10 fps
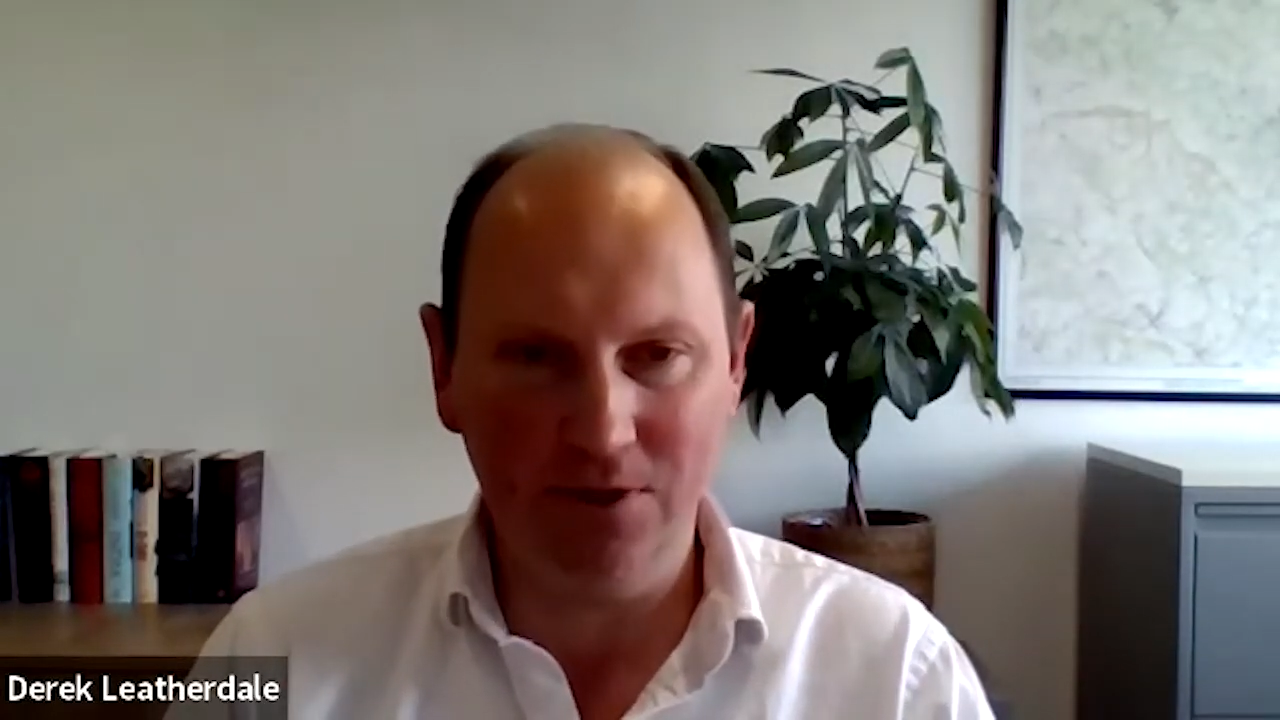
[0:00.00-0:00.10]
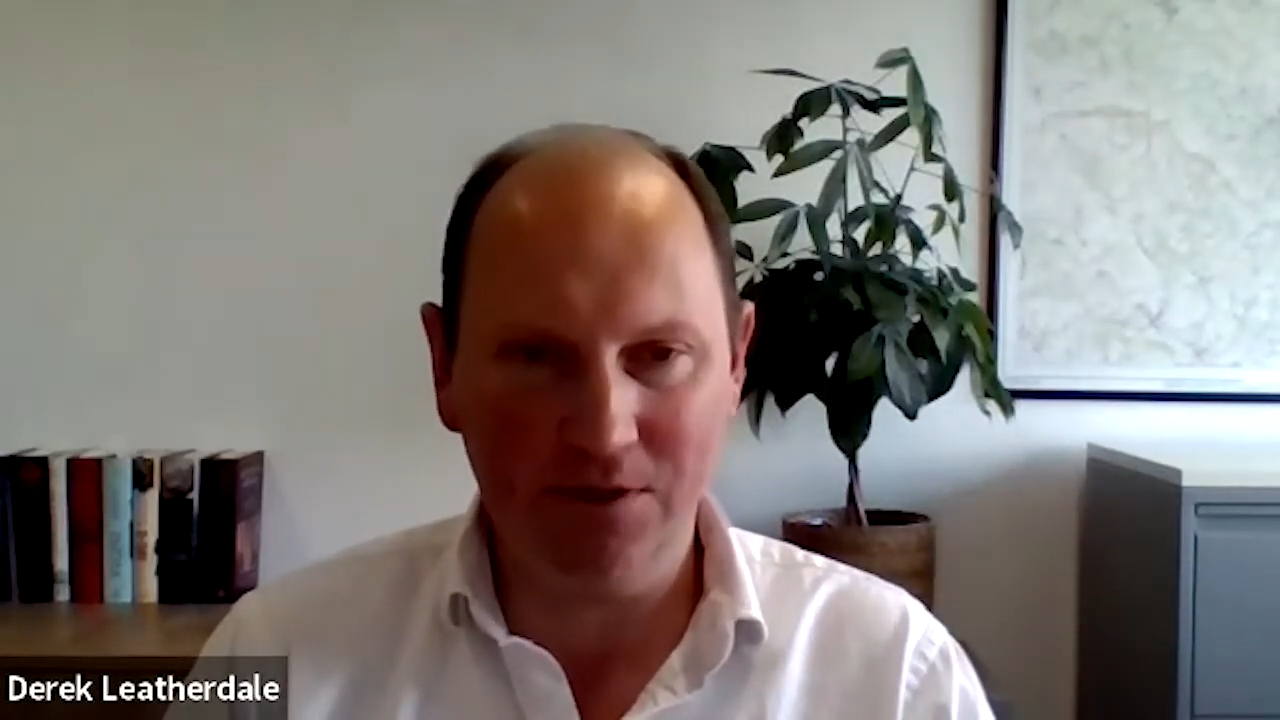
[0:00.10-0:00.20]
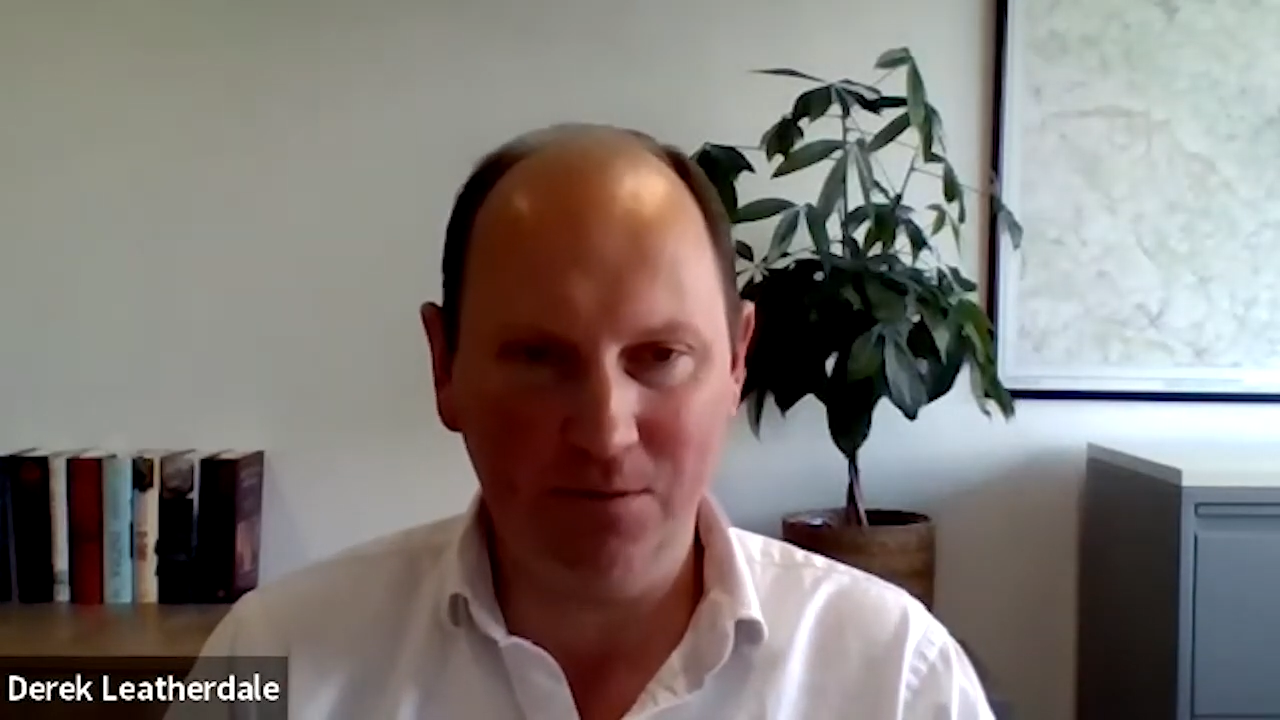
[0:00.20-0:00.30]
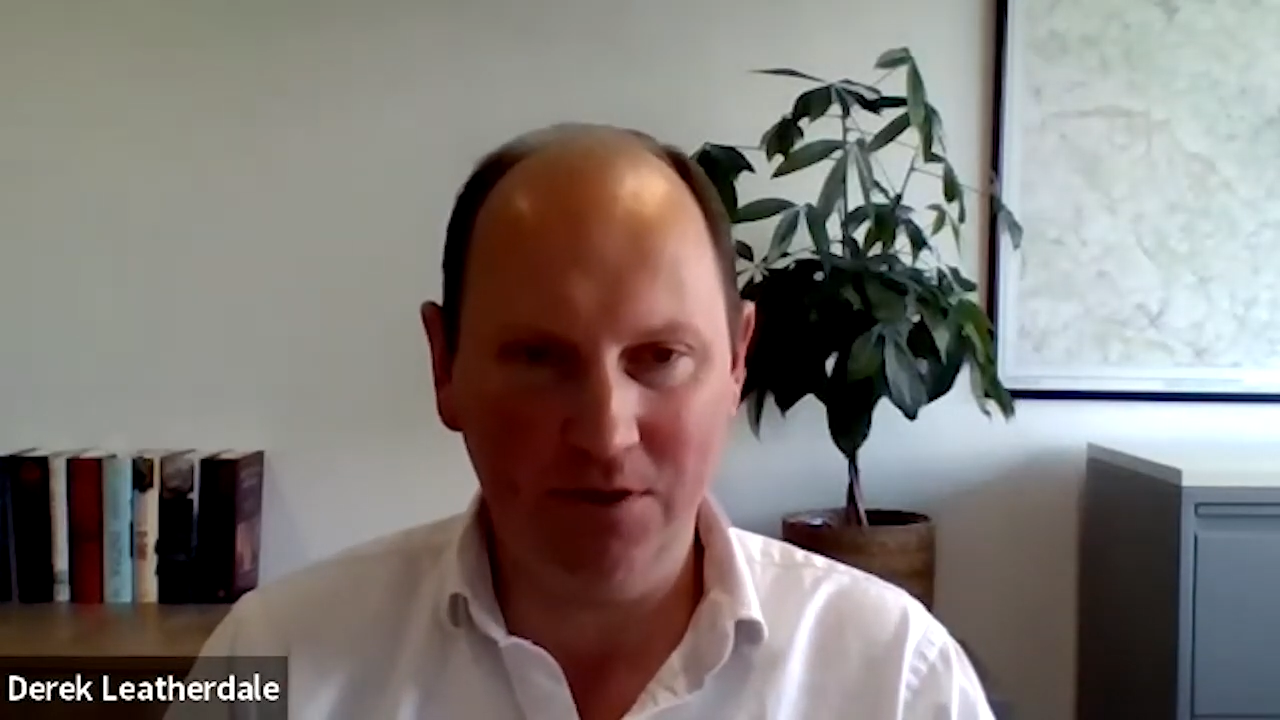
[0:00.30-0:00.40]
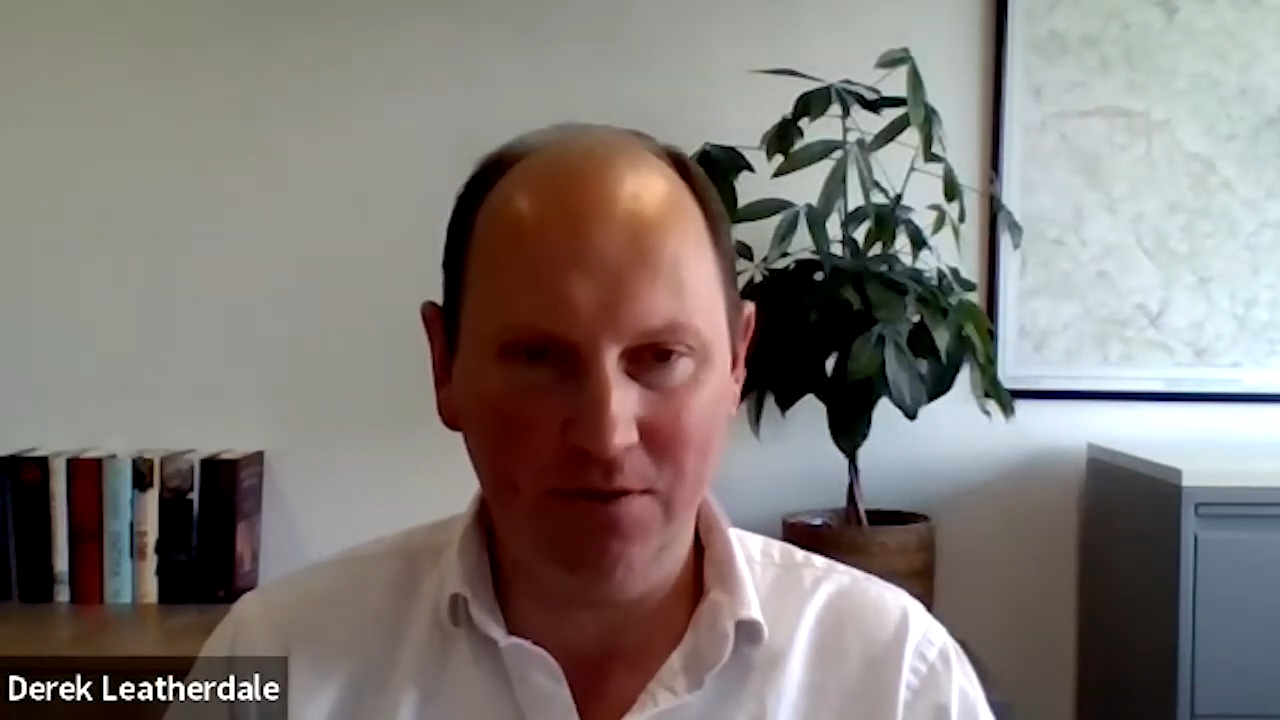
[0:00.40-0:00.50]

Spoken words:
risk